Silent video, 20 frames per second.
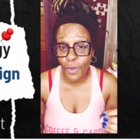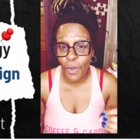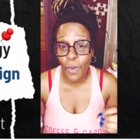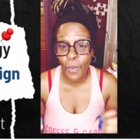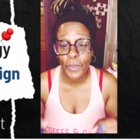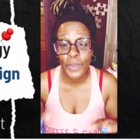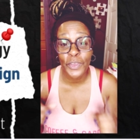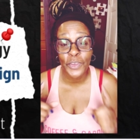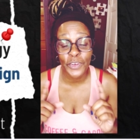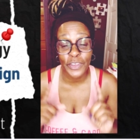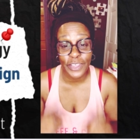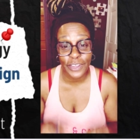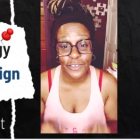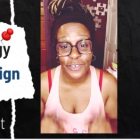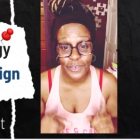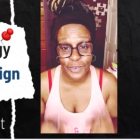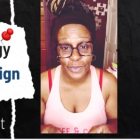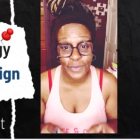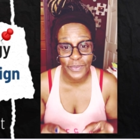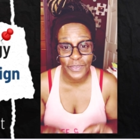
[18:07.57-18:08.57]
home and you're
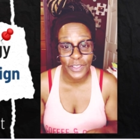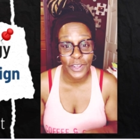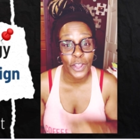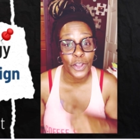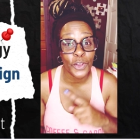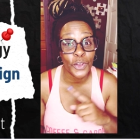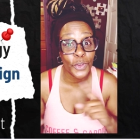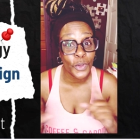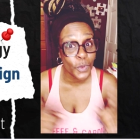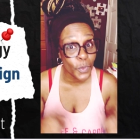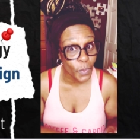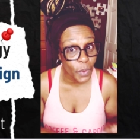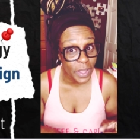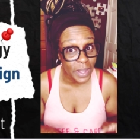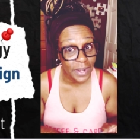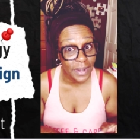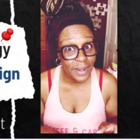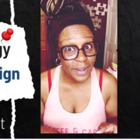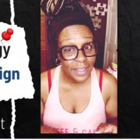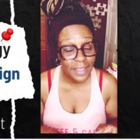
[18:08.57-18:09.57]
introducing a new
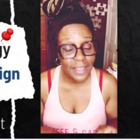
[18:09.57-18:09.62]
one,